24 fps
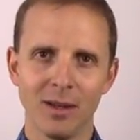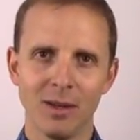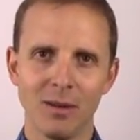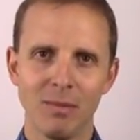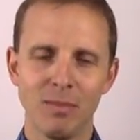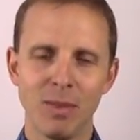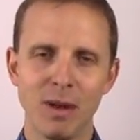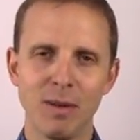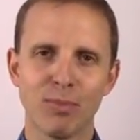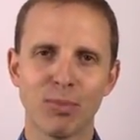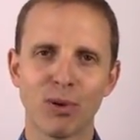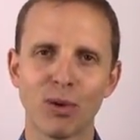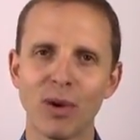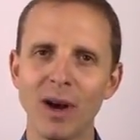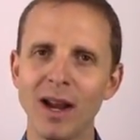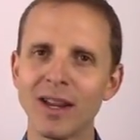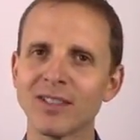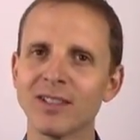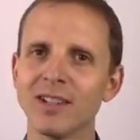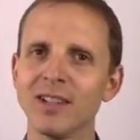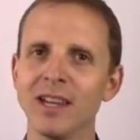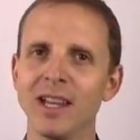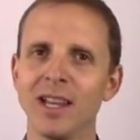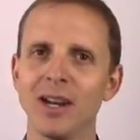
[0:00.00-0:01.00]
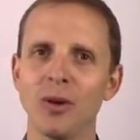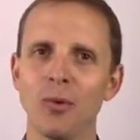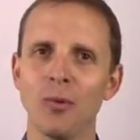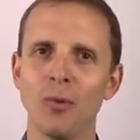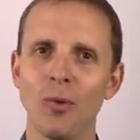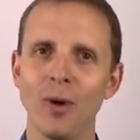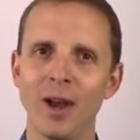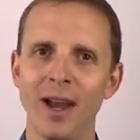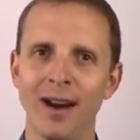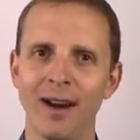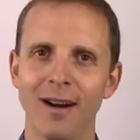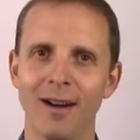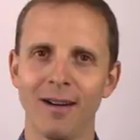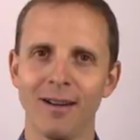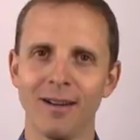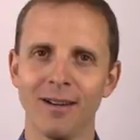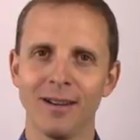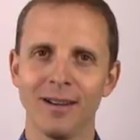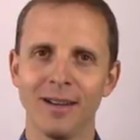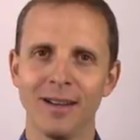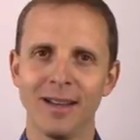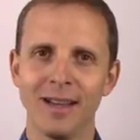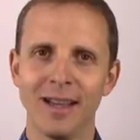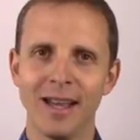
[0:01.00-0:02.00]
Be present and
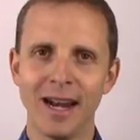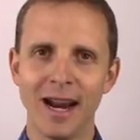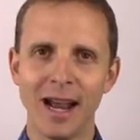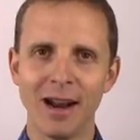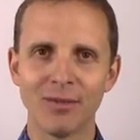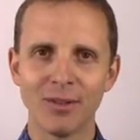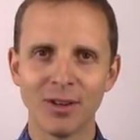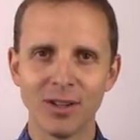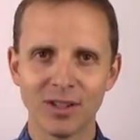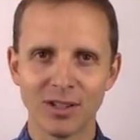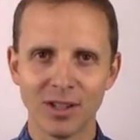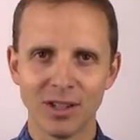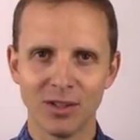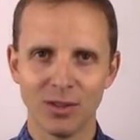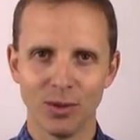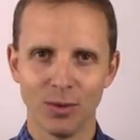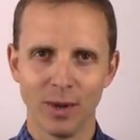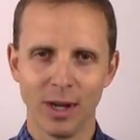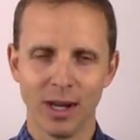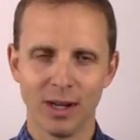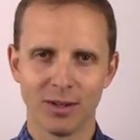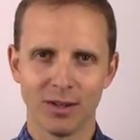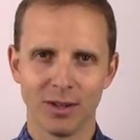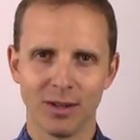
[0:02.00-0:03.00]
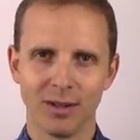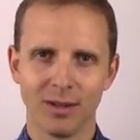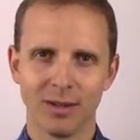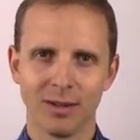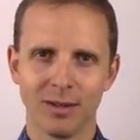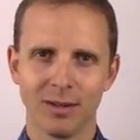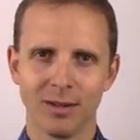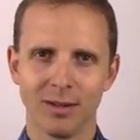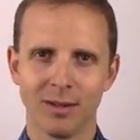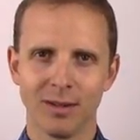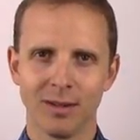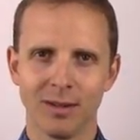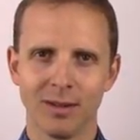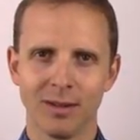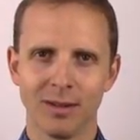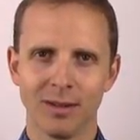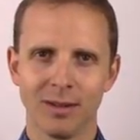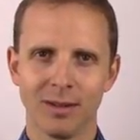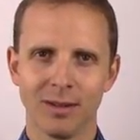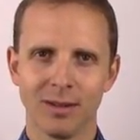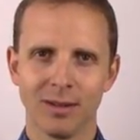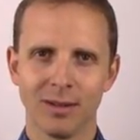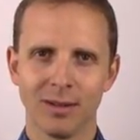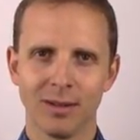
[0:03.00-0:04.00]
aware in every situation.
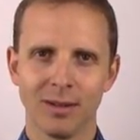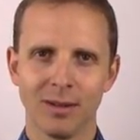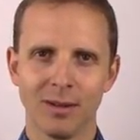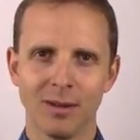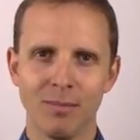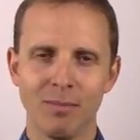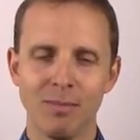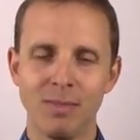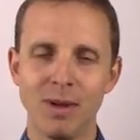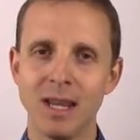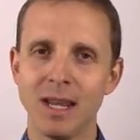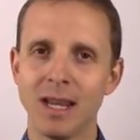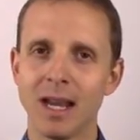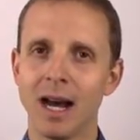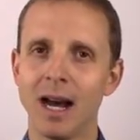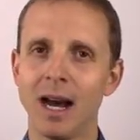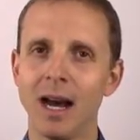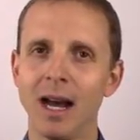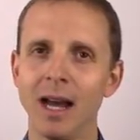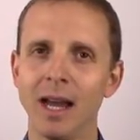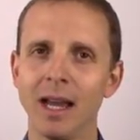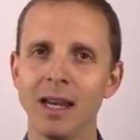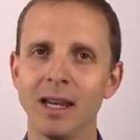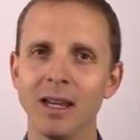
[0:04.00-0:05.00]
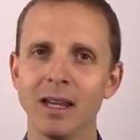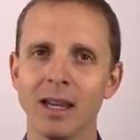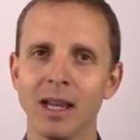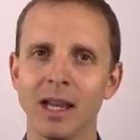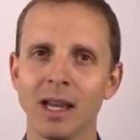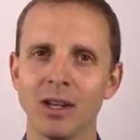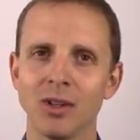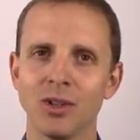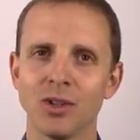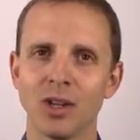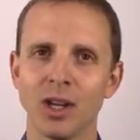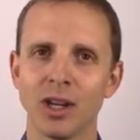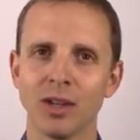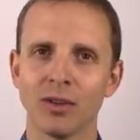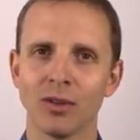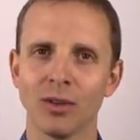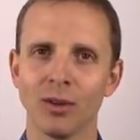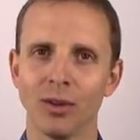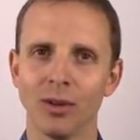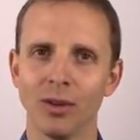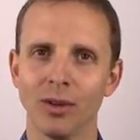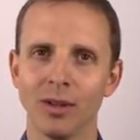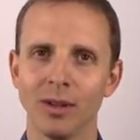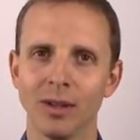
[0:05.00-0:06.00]
Be kind and
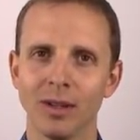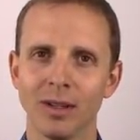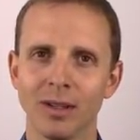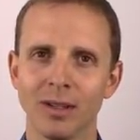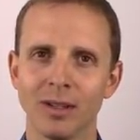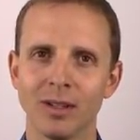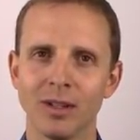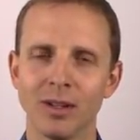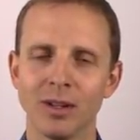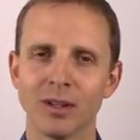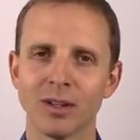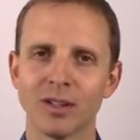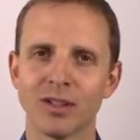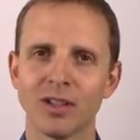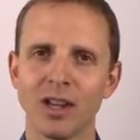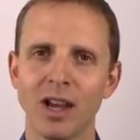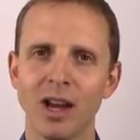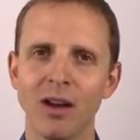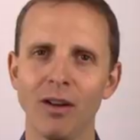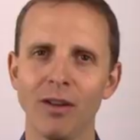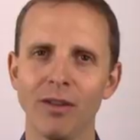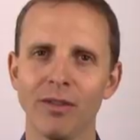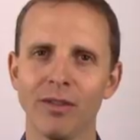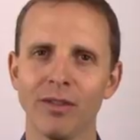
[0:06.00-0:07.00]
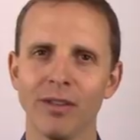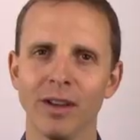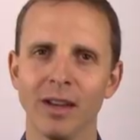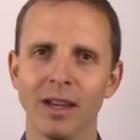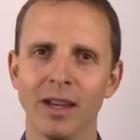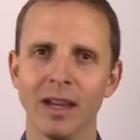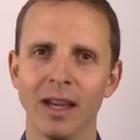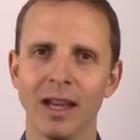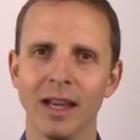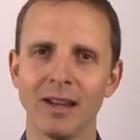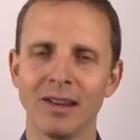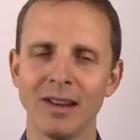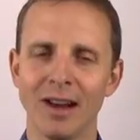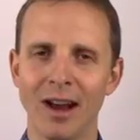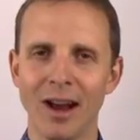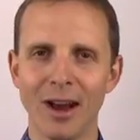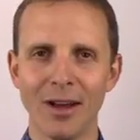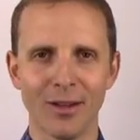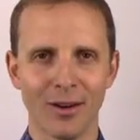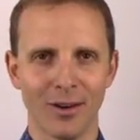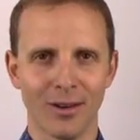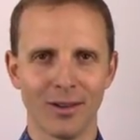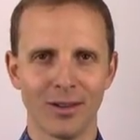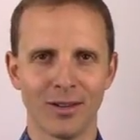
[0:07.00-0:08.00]
gentle to yourself and to
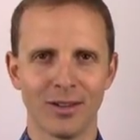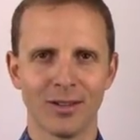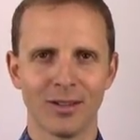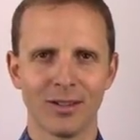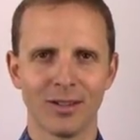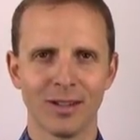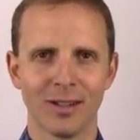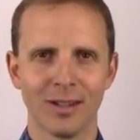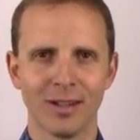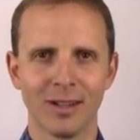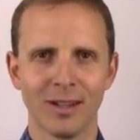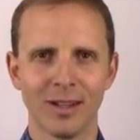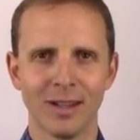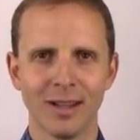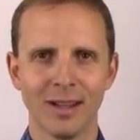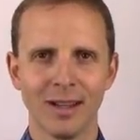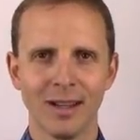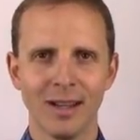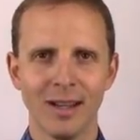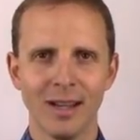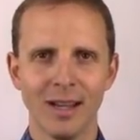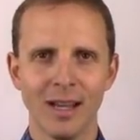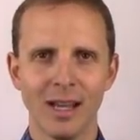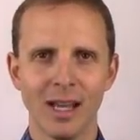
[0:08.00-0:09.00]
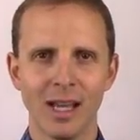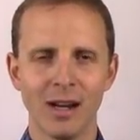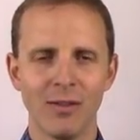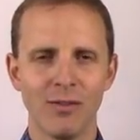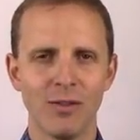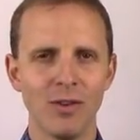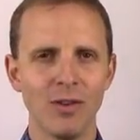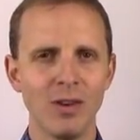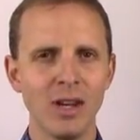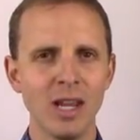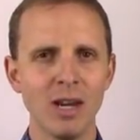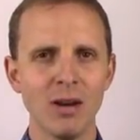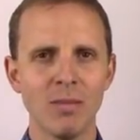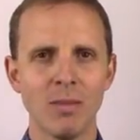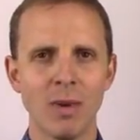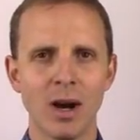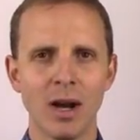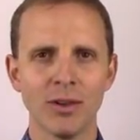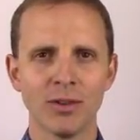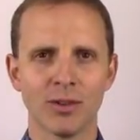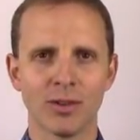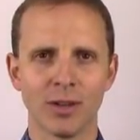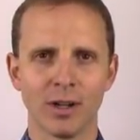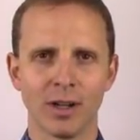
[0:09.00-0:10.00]
others. And if you need a
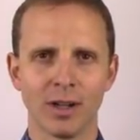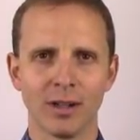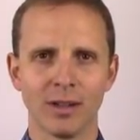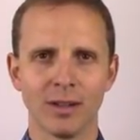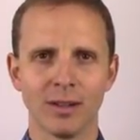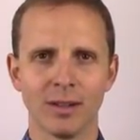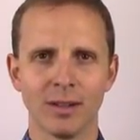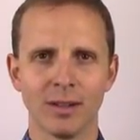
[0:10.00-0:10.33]
mantra,